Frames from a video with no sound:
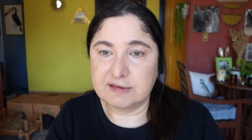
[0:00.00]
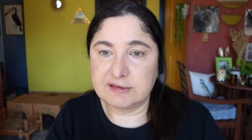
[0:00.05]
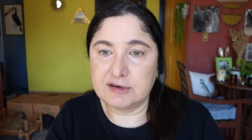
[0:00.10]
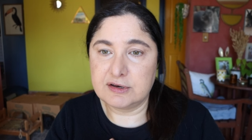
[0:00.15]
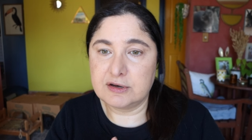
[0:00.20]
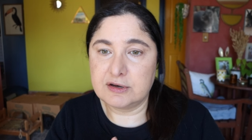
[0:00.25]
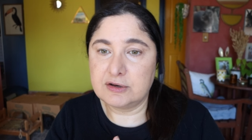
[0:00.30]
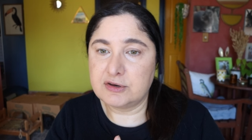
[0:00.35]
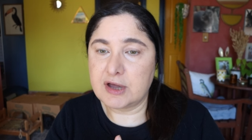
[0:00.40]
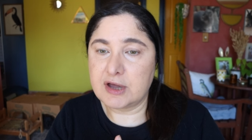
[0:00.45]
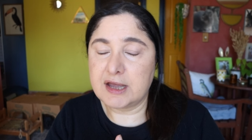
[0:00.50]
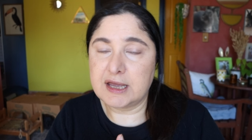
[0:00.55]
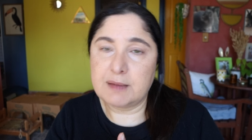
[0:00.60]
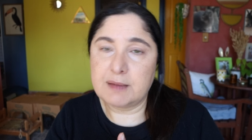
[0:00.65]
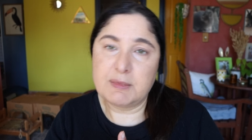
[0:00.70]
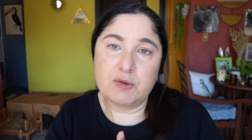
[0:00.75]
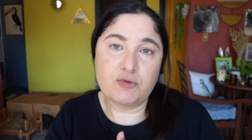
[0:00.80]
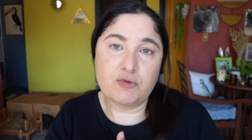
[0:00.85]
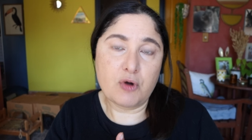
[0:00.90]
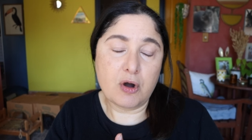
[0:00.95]
And don't get
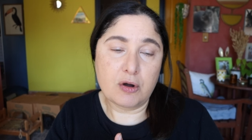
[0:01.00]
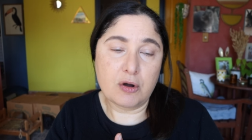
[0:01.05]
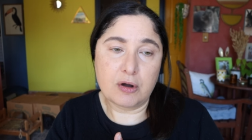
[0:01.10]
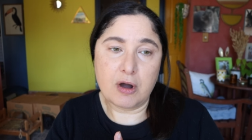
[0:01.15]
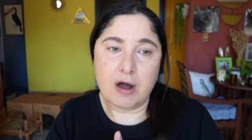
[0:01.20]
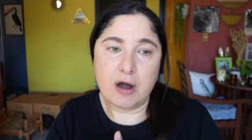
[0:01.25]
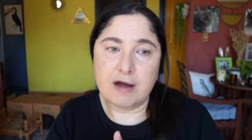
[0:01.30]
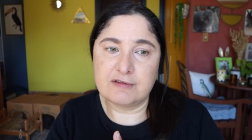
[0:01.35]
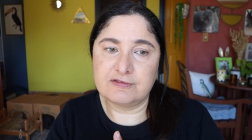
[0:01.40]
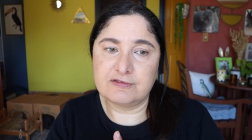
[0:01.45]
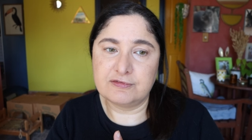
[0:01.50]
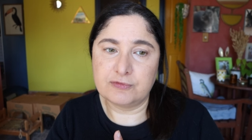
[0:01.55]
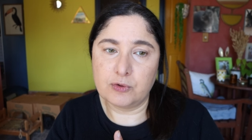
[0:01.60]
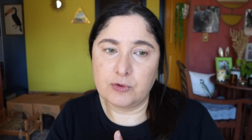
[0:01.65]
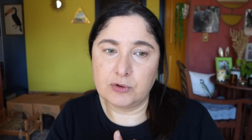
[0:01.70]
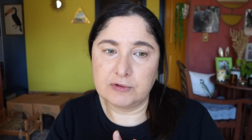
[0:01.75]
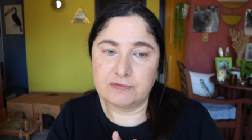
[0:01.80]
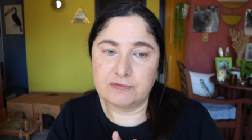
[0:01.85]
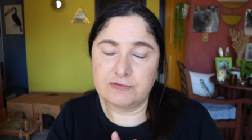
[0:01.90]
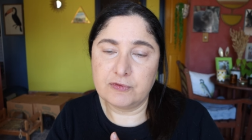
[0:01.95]
me wrong, I've
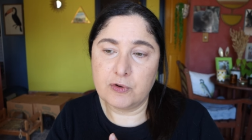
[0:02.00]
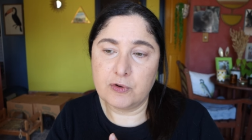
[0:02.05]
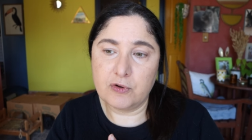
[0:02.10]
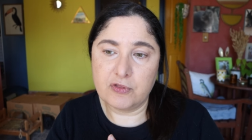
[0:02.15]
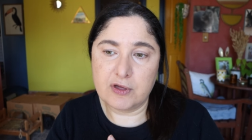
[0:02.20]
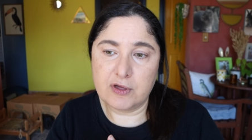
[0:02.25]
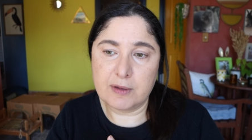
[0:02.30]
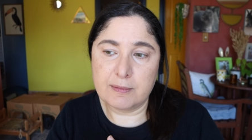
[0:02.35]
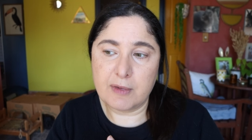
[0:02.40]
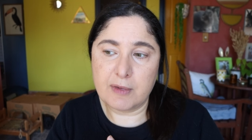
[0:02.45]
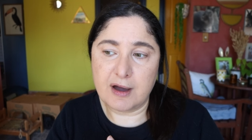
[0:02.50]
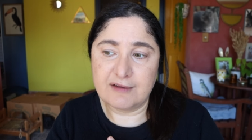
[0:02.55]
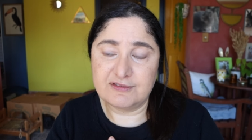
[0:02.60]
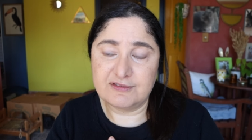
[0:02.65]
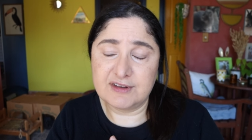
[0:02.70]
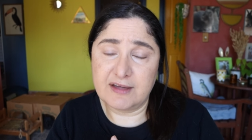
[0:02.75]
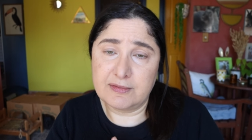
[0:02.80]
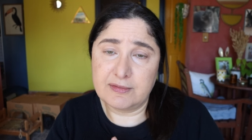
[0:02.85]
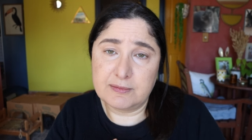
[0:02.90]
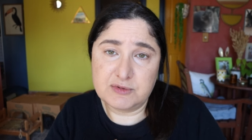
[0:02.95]
fallen for them. I've
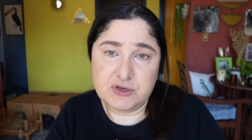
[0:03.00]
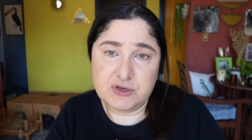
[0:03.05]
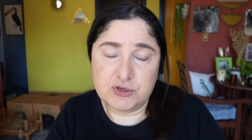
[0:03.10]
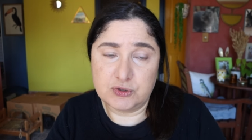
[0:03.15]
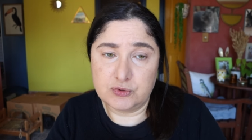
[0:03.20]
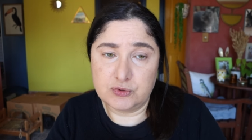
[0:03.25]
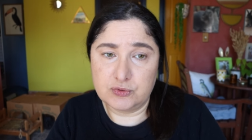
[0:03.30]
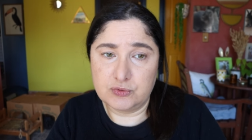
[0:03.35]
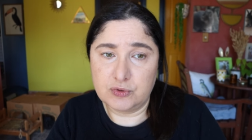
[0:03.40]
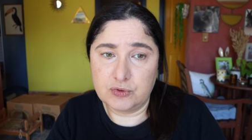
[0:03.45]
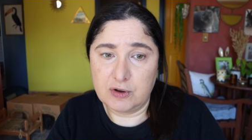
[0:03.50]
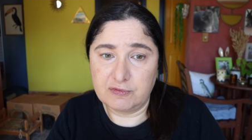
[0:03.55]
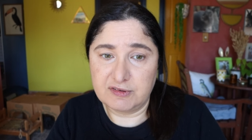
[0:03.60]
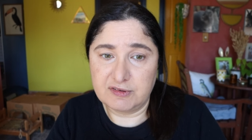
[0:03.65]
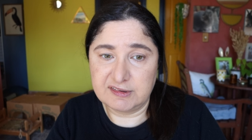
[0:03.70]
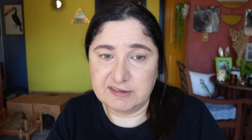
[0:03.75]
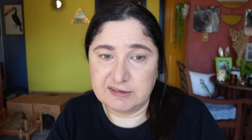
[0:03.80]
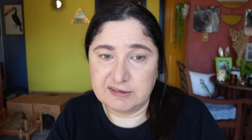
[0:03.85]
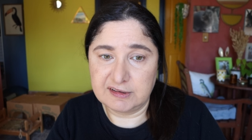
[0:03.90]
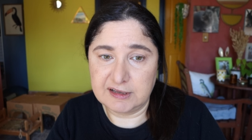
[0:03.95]
done them to
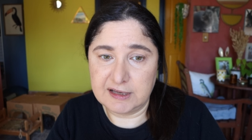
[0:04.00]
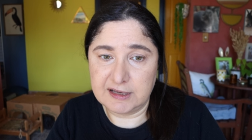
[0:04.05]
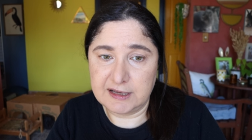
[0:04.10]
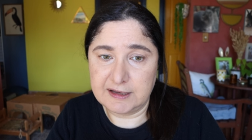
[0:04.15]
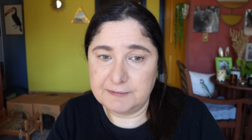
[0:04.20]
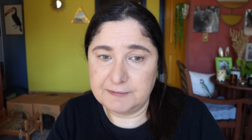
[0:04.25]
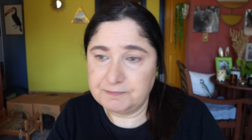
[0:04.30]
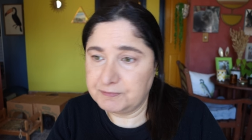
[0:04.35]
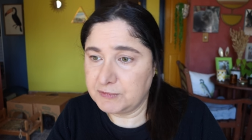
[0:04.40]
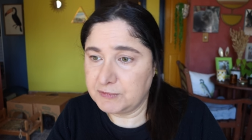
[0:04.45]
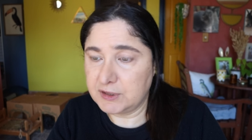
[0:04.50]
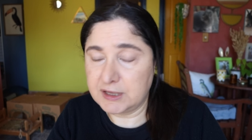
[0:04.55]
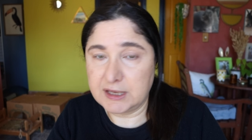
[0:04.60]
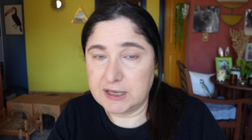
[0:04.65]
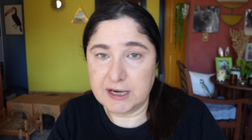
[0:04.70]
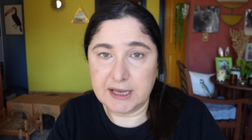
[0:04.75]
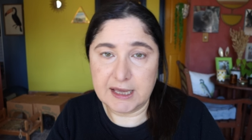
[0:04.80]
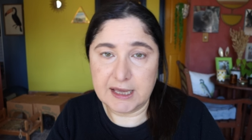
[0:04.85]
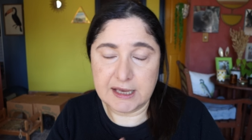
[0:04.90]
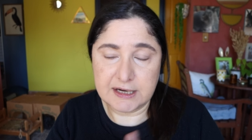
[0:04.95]
obviously, you
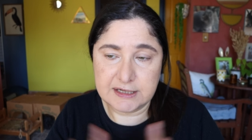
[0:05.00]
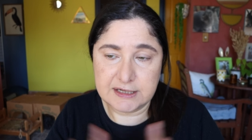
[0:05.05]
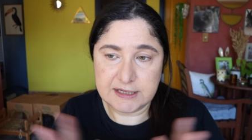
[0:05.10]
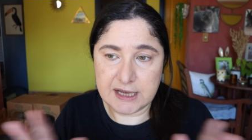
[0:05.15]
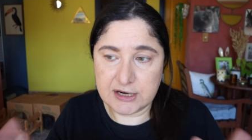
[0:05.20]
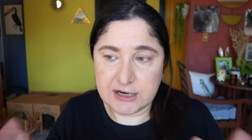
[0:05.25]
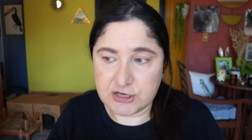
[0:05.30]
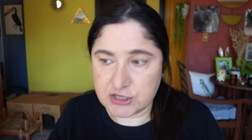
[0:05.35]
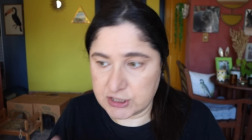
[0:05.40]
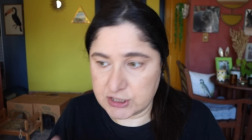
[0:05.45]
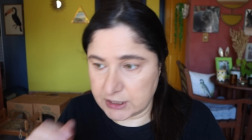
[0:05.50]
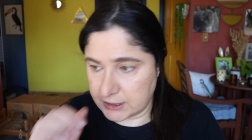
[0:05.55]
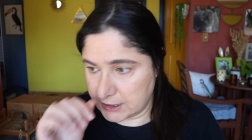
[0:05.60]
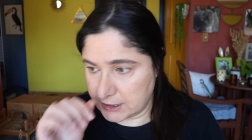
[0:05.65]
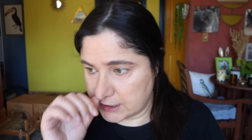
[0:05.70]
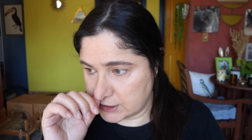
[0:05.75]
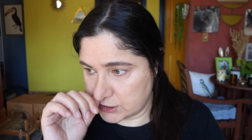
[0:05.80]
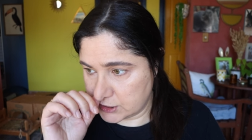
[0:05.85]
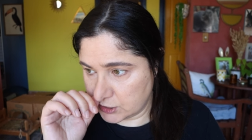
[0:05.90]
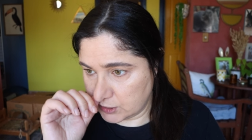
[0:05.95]
know, get attention
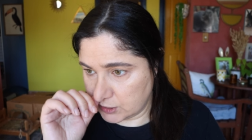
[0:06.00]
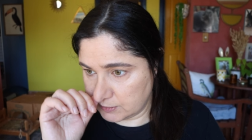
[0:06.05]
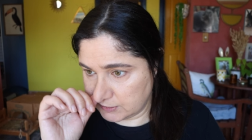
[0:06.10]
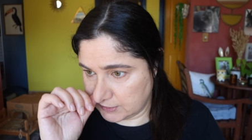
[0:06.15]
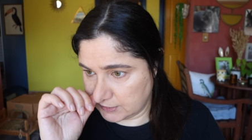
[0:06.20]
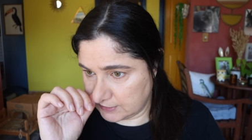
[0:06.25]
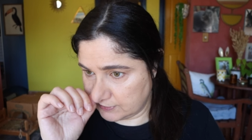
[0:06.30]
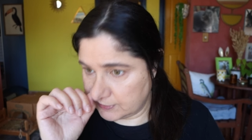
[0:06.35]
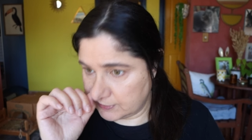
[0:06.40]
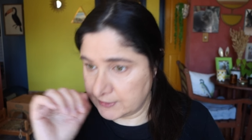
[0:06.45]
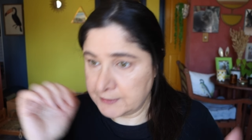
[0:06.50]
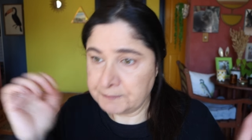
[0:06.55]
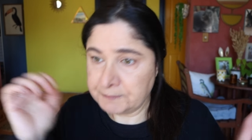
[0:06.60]
in terms of